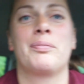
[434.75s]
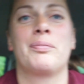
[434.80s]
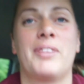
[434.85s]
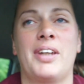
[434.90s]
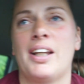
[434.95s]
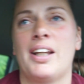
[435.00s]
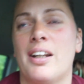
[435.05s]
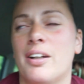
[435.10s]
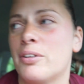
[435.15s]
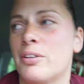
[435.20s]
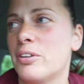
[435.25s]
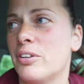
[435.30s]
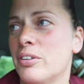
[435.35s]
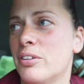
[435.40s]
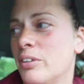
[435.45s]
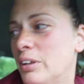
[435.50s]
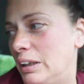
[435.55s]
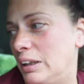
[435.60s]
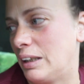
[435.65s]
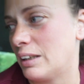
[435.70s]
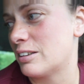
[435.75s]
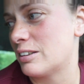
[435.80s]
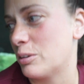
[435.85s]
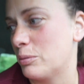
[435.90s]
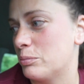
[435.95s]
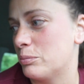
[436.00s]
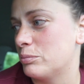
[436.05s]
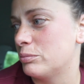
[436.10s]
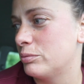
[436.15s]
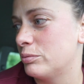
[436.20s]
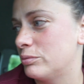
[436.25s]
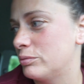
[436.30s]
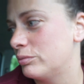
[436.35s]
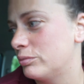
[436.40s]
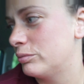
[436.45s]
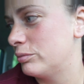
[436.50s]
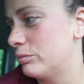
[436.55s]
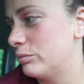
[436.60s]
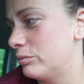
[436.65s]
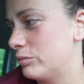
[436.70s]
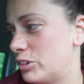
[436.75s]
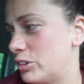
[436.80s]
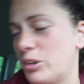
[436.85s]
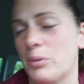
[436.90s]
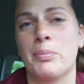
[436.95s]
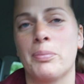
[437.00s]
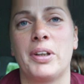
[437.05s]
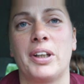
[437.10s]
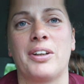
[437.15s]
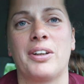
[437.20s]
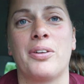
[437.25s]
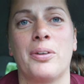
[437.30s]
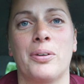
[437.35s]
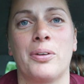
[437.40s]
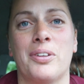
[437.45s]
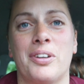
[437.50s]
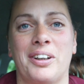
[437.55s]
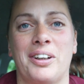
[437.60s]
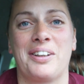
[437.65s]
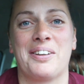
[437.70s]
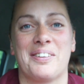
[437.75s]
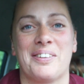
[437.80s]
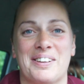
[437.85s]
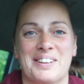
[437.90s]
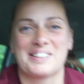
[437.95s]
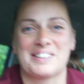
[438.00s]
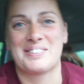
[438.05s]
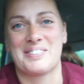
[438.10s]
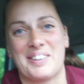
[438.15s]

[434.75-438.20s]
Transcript: get out, get something cooked anyways,